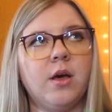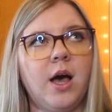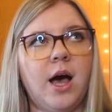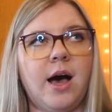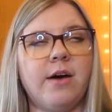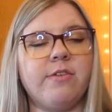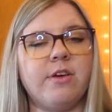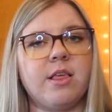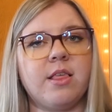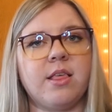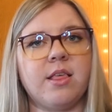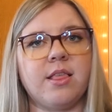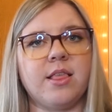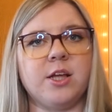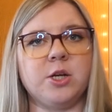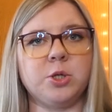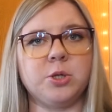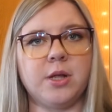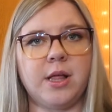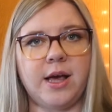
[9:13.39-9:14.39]
obviously
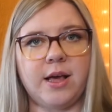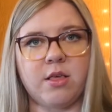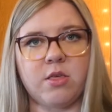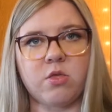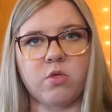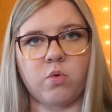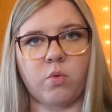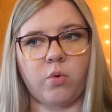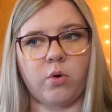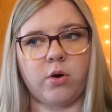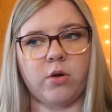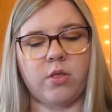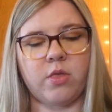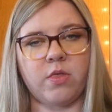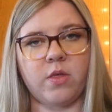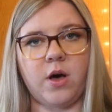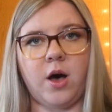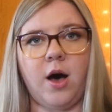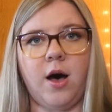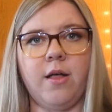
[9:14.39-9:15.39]
centralized towards
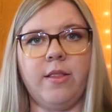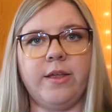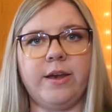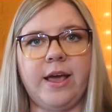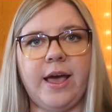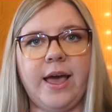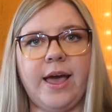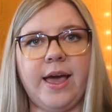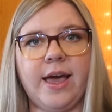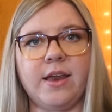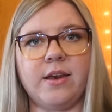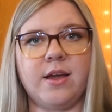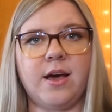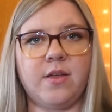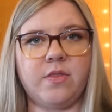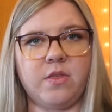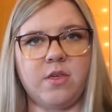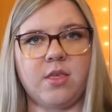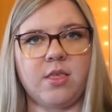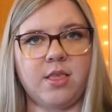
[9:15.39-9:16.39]
the holiday and
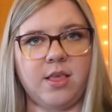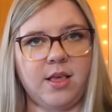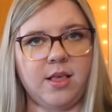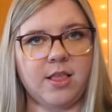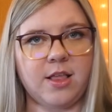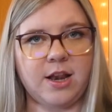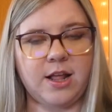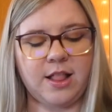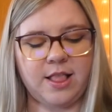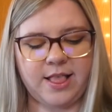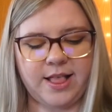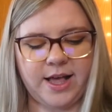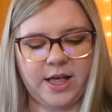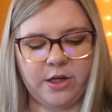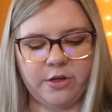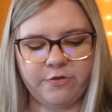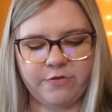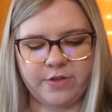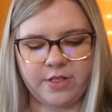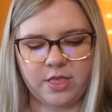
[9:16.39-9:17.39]
not the season
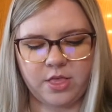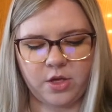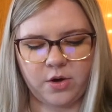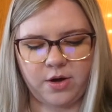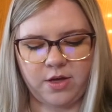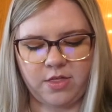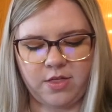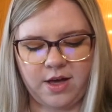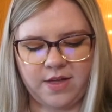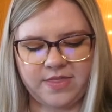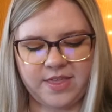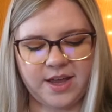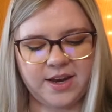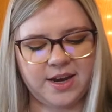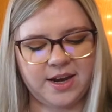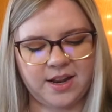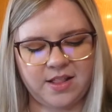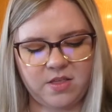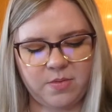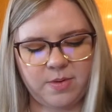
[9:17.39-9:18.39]
itself, and so I thought that
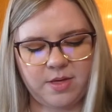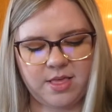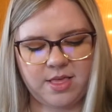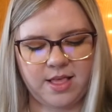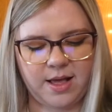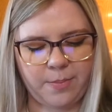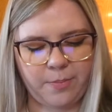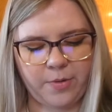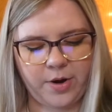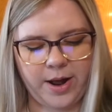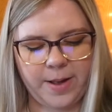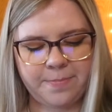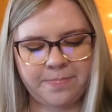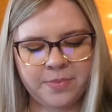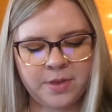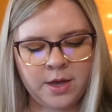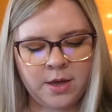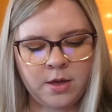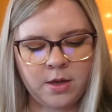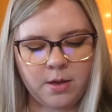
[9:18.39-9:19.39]
needed to be
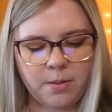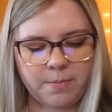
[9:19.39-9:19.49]
separate.